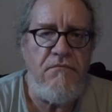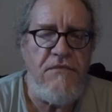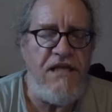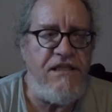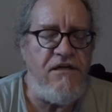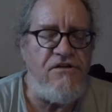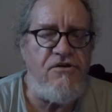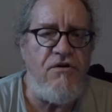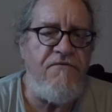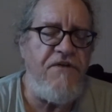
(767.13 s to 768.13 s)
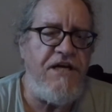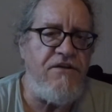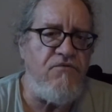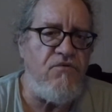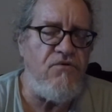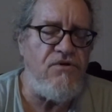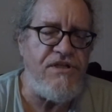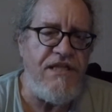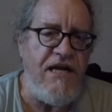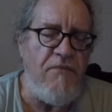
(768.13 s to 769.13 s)
That they are circumventing the rules
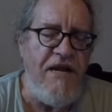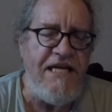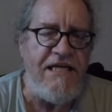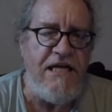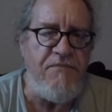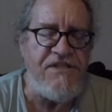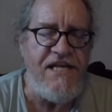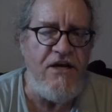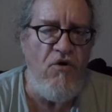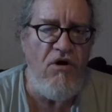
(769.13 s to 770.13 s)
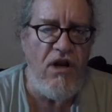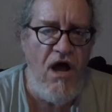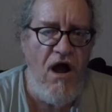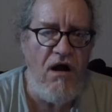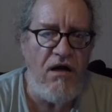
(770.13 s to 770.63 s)
and they are making it up as they go along